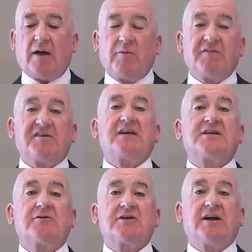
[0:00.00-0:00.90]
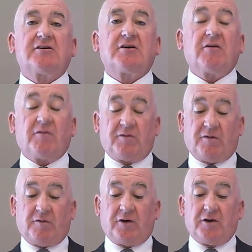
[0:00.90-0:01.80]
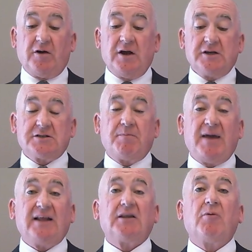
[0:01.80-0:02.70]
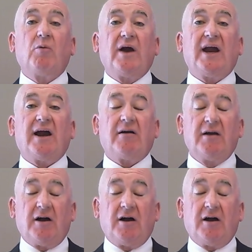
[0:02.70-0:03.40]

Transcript: and we've sent out a letter for you to make them aware